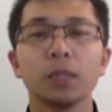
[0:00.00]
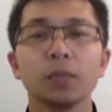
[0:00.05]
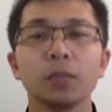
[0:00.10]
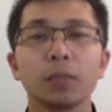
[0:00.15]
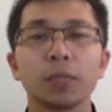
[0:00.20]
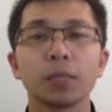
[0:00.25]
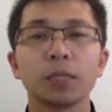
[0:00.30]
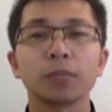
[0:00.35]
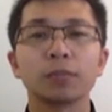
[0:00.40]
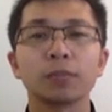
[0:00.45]

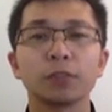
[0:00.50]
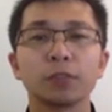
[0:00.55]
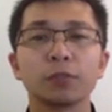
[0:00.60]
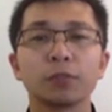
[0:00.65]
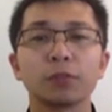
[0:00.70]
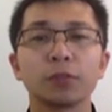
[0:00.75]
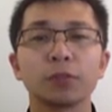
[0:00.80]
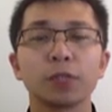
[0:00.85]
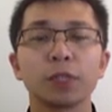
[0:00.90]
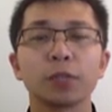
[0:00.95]
Please feel
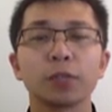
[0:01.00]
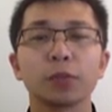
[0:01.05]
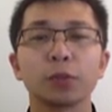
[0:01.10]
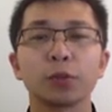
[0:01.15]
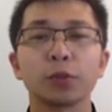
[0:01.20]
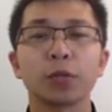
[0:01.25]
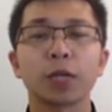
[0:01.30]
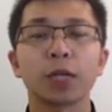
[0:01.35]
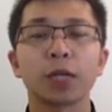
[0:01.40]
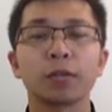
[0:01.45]
free to
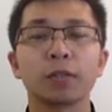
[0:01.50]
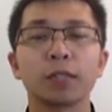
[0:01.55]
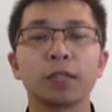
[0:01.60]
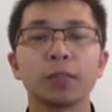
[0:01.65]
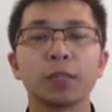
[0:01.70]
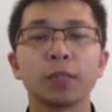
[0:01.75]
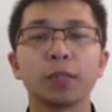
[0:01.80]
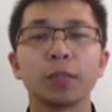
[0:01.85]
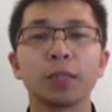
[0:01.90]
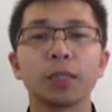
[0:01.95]
try our
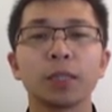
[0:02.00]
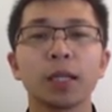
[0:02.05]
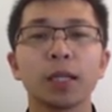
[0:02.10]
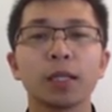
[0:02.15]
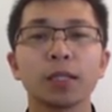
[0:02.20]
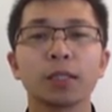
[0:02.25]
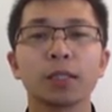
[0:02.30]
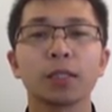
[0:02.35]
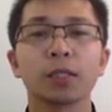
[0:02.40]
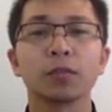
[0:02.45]

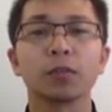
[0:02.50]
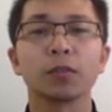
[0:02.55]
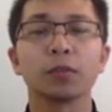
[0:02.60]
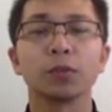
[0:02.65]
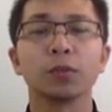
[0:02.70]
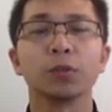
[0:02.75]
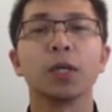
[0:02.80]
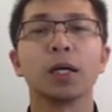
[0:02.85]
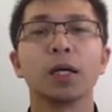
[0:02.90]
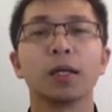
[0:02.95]
implementation of
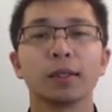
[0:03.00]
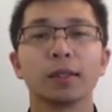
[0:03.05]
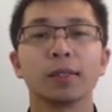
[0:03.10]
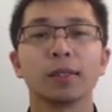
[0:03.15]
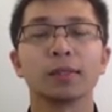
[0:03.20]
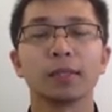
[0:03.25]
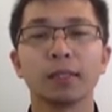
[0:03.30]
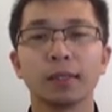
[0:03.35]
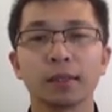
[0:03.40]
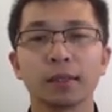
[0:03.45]
Ludo on this
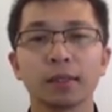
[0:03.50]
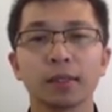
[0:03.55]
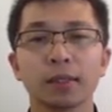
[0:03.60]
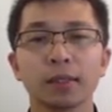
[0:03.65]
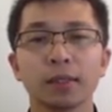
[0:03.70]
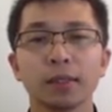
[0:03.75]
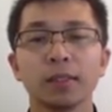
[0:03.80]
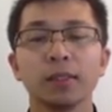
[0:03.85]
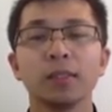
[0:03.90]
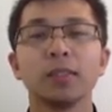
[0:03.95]
link.
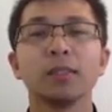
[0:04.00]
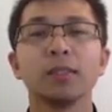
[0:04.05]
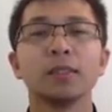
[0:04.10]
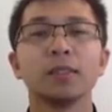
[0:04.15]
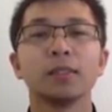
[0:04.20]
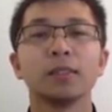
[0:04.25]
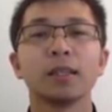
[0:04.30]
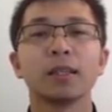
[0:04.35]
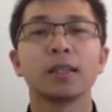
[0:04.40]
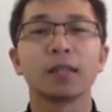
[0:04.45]

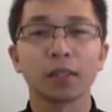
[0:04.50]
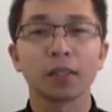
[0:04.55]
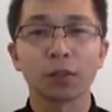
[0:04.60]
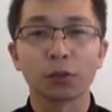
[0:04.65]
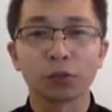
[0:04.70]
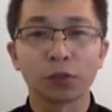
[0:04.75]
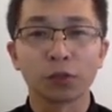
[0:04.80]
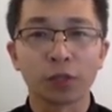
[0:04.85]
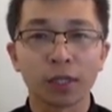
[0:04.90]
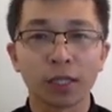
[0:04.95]
Thank you
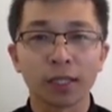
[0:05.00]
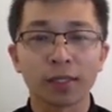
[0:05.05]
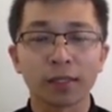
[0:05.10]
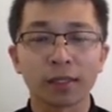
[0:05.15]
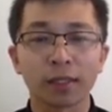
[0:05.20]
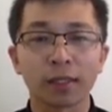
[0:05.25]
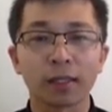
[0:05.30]
for listening.